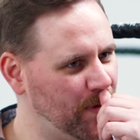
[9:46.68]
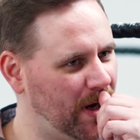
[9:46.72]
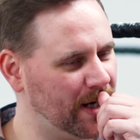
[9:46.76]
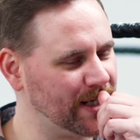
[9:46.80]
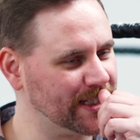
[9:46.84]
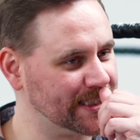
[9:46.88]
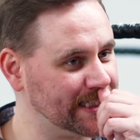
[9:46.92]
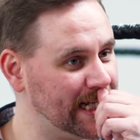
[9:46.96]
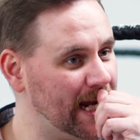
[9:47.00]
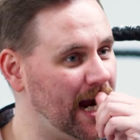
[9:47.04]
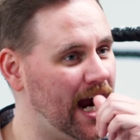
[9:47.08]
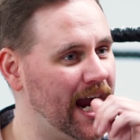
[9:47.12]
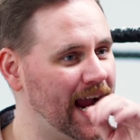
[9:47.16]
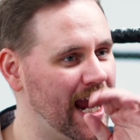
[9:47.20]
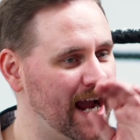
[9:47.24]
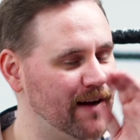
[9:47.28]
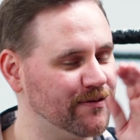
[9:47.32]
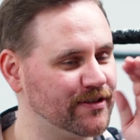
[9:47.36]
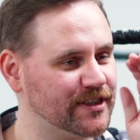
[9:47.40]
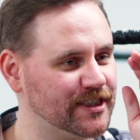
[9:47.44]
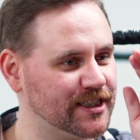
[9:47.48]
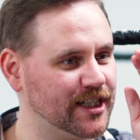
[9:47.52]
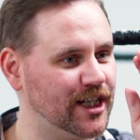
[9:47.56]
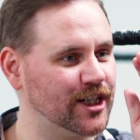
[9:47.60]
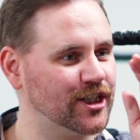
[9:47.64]
I'm going to say I
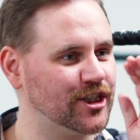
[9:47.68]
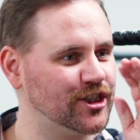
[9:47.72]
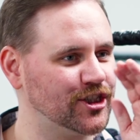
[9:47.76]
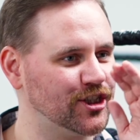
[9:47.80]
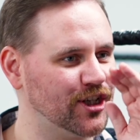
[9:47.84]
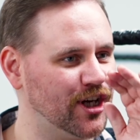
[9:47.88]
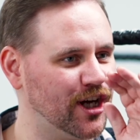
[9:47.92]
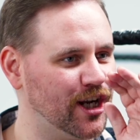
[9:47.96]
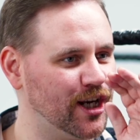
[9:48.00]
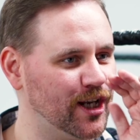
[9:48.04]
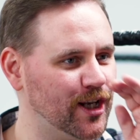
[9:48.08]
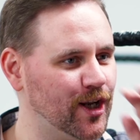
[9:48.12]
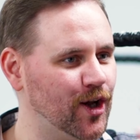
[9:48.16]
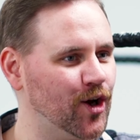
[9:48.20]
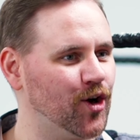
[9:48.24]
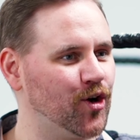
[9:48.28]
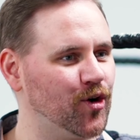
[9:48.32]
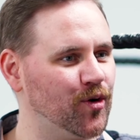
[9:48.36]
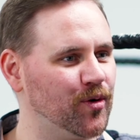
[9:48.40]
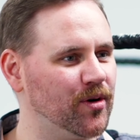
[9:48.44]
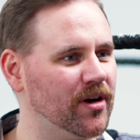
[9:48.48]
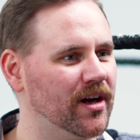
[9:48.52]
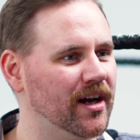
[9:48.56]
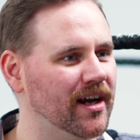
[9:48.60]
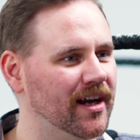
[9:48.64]
have such a
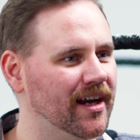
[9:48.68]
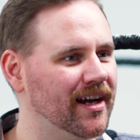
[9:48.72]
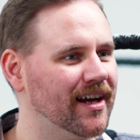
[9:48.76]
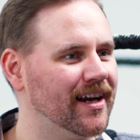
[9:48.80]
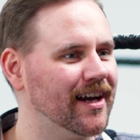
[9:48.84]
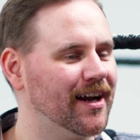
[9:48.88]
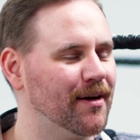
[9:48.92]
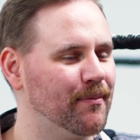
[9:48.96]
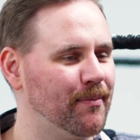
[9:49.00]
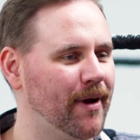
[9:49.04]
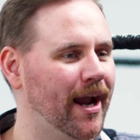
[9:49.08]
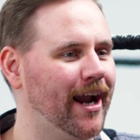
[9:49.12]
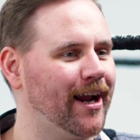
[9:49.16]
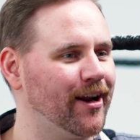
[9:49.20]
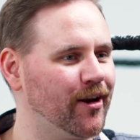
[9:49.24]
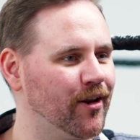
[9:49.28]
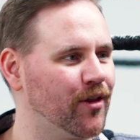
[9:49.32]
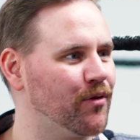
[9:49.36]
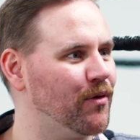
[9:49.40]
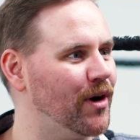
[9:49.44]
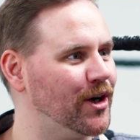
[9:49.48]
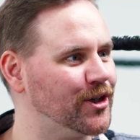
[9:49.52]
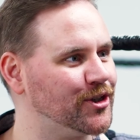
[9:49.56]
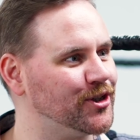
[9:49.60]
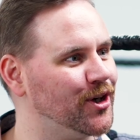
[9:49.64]
low pain
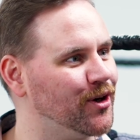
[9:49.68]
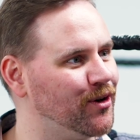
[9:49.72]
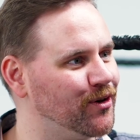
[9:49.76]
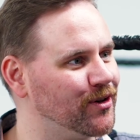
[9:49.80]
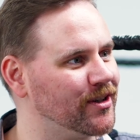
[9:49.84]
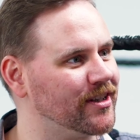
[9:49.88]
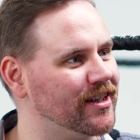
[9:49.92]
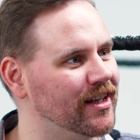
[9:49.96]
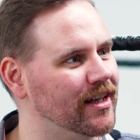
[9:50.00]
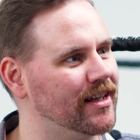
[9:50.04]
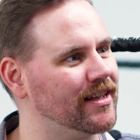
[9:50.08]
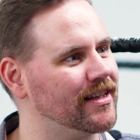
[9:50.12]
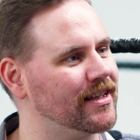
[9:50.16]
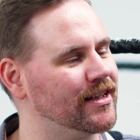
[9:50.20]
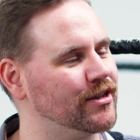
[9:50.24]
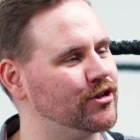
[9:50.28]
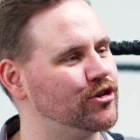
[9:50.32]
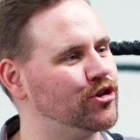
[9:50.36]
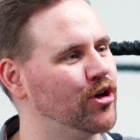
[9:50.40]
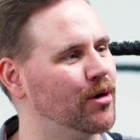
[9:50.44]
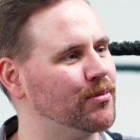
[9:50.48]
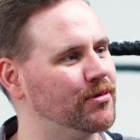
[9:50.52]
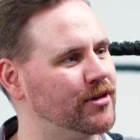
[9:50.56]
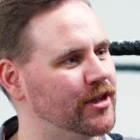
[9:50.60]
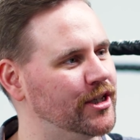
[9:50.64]
threshold that the
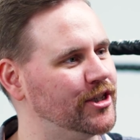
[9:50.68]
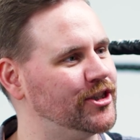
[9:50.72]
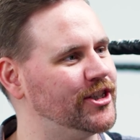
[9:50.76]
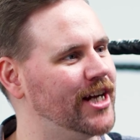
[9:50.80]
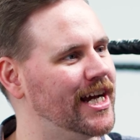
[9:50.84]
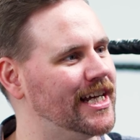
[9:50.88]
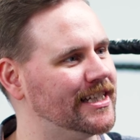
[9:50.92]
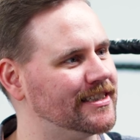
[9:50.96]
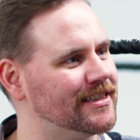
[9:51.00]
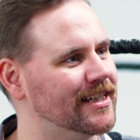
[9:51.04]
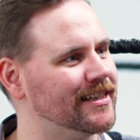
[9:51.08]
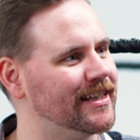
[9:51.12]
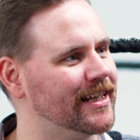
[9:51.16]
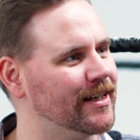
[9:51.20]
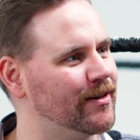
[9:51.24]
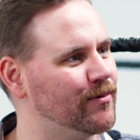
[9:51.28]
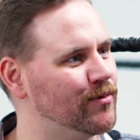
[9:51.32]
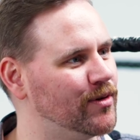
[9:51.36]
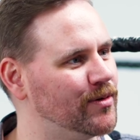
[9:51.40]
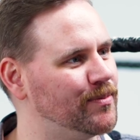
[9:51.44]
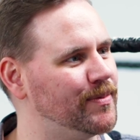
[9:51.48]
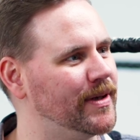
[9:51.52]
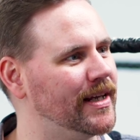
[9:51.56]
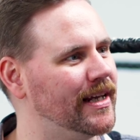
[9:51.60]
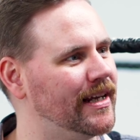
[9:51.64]
chop to the chest, I think,
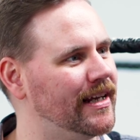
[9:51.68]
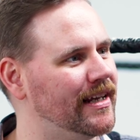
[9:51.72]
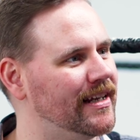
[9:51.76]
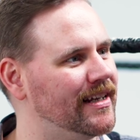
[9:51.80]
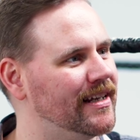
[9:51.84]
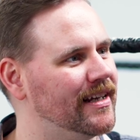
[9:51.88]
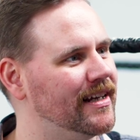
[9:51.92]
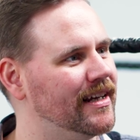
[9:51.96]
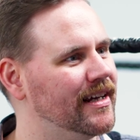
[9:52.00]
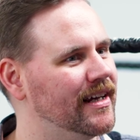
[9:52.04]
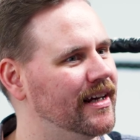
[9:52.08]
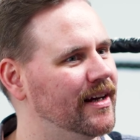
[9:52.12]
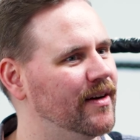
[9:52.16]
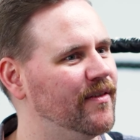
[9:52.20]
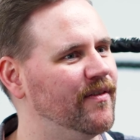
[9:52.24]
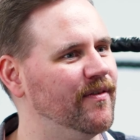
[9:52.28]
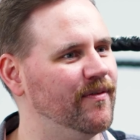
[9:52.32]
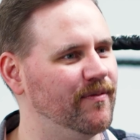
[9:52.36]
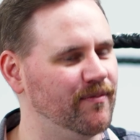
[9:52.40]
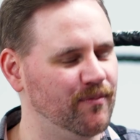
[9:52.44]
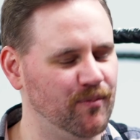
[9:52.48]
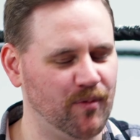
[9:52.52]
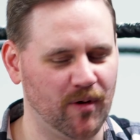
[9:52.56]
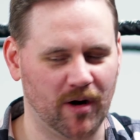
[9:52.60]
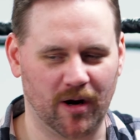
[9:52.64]
would be,
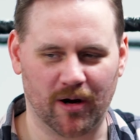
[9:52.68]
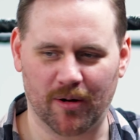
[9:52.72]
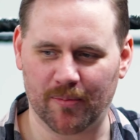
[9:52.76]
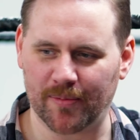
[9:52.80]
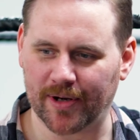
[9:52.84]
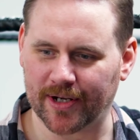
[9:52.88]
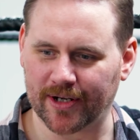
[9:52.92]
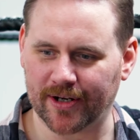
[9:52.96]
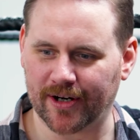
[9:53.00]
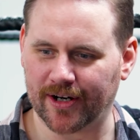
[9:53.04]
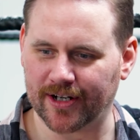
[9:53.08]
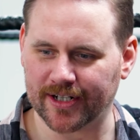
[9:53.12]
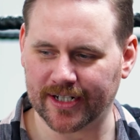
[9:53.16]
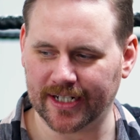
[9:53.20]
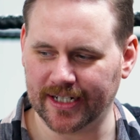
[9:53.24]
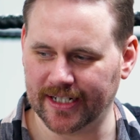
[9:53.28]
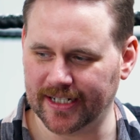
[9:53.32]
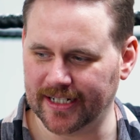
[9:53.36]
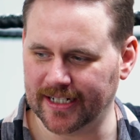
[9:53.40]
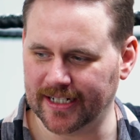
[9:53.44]
oh, my God.